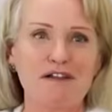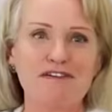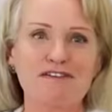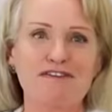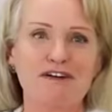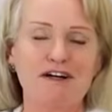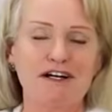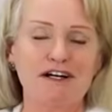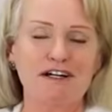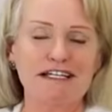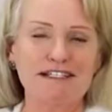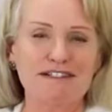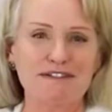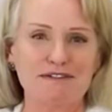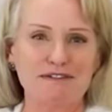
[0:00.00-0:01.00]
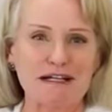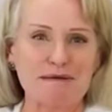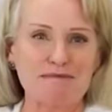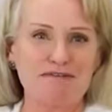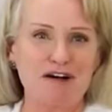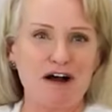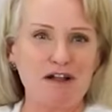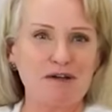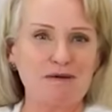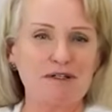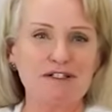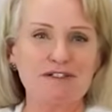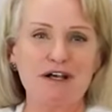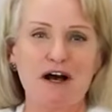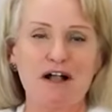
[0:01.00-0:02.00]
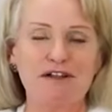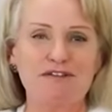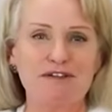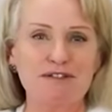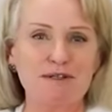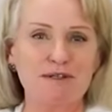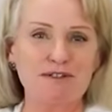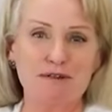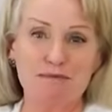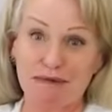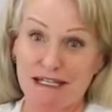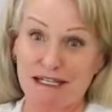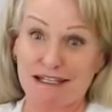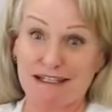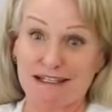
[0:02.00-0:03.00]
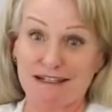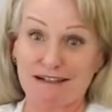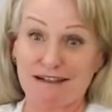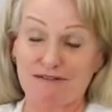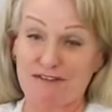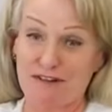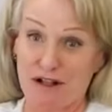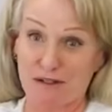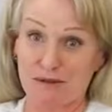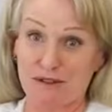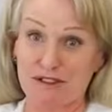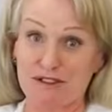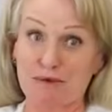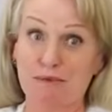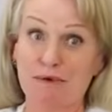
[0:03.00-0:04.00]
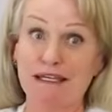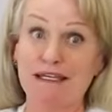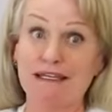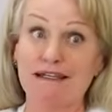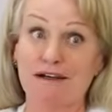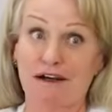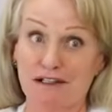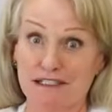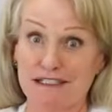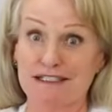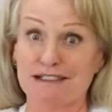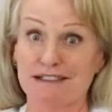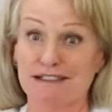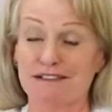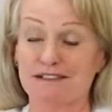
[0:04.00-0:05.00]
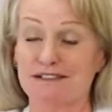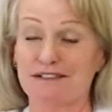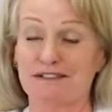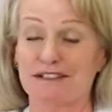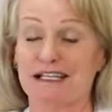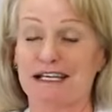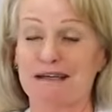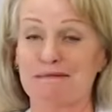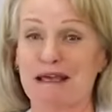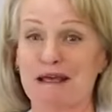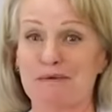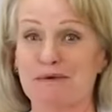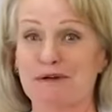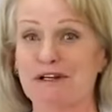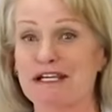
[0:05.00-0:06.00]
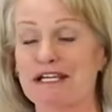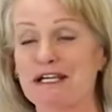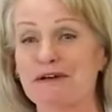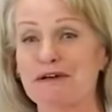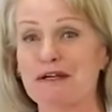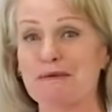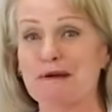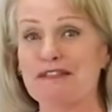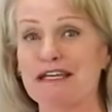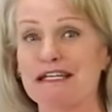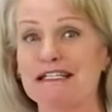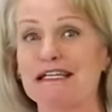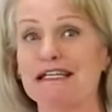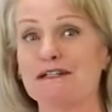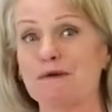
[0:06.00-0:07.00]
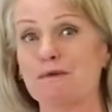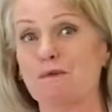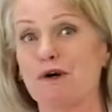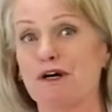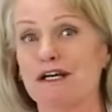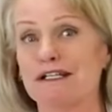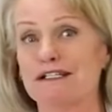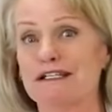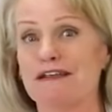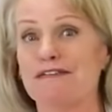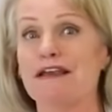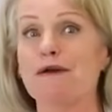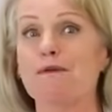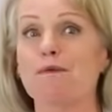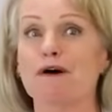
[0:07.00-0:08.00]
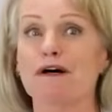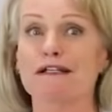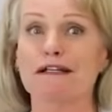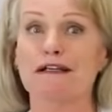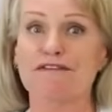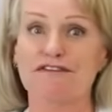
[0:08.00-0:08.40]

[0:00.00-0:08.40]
All of our Instagram followers, all of our social media followers, we are listening to them and we're hearing what they need and want. And they want